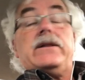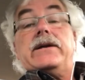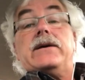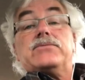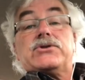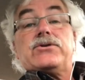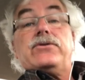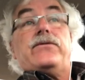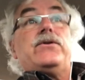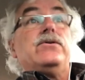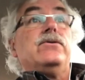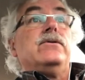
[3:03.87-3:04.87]
And I'm sure
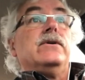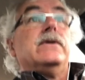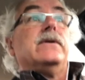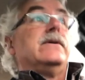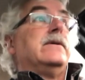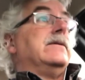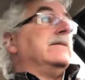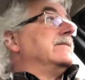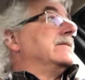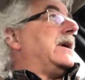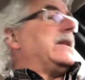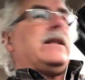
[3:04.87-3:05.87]

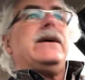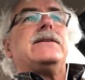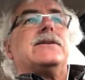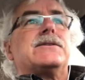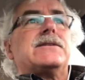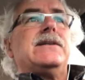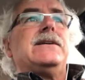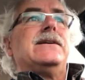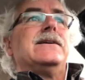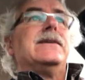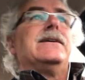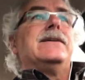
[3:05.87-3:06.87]
I'd like to see,
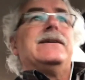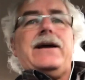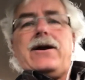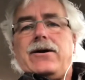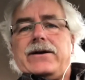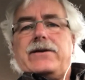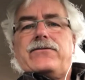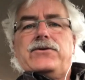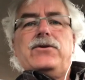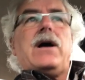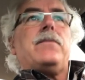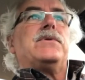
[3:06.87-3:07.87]
Eric, if
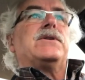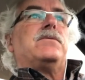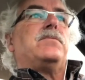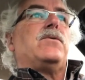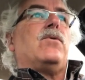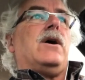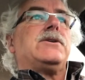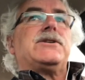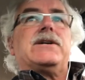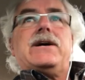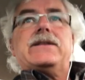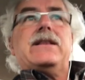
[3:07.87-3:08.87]
you happen to be
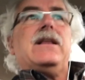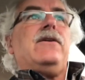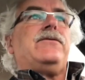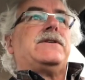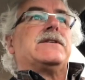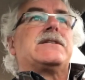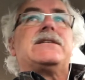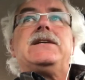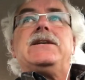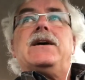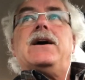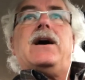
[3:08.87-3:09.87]
watching, I'd love to
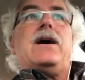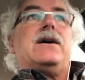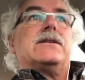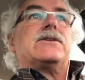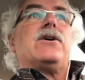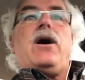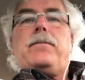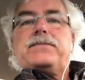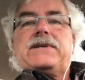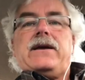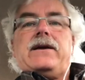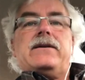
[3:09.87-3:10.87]
see top
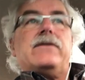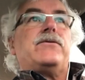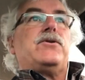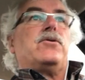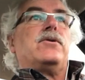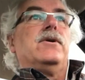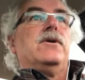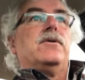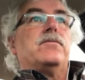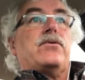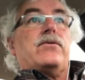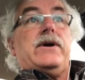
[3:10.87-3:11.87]
10 of your
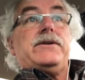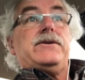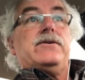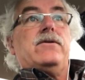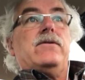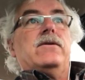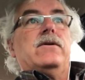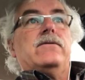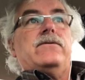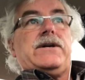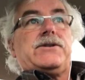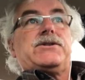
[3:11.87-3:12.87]
perennial
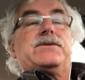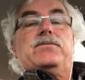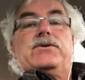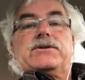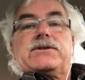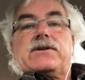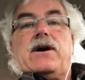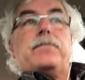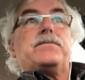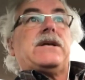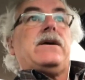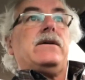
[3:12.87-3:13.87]
vegetables, top
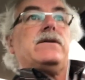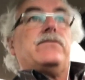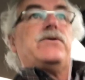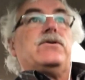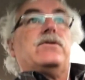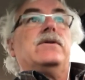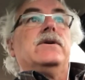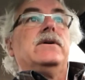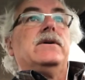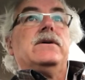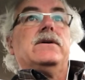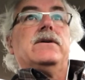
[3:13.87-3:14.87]
10 of your
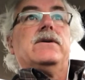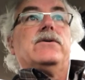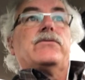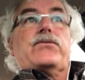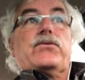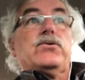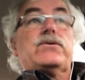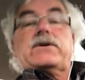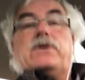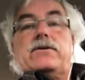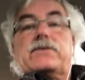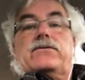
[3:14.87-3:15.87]
fruit
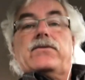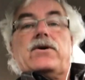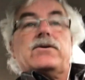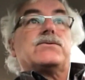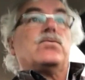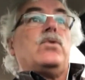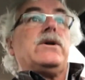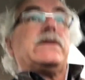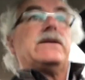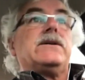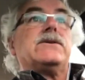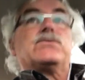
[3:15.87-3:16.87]
cultivars,
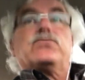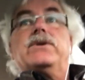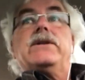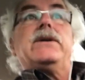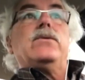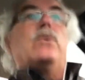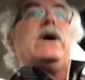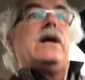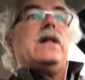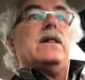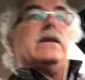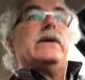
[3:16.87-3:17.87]
what does really well